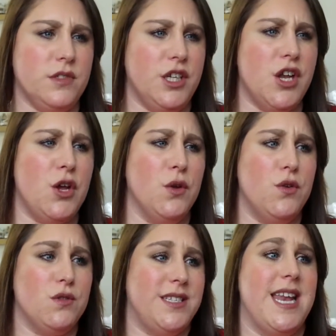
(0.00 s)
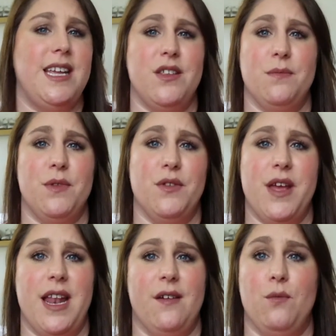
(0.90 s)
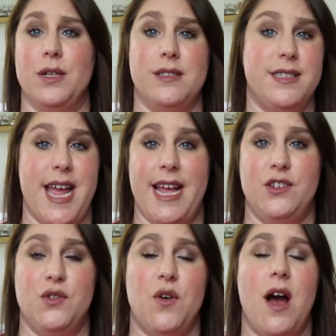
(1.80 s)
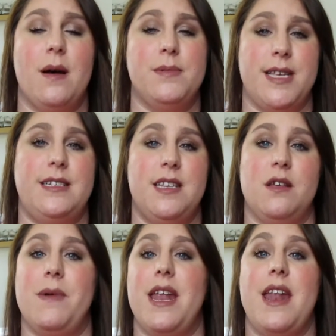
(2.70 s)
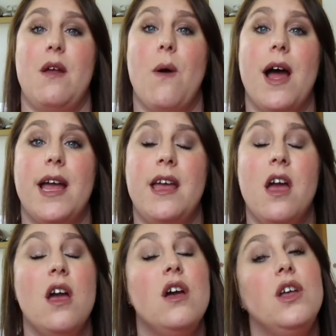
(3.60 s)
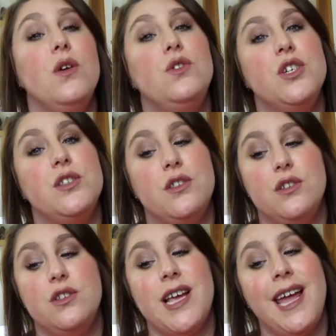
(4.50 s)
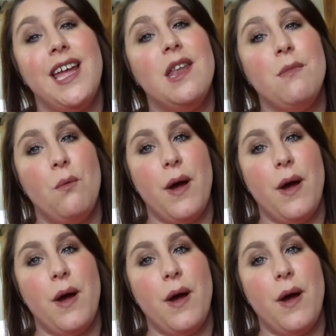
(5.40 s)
You know, you're not telling them that their loved one's dead. You're not upsetting them in any way. You're just taking them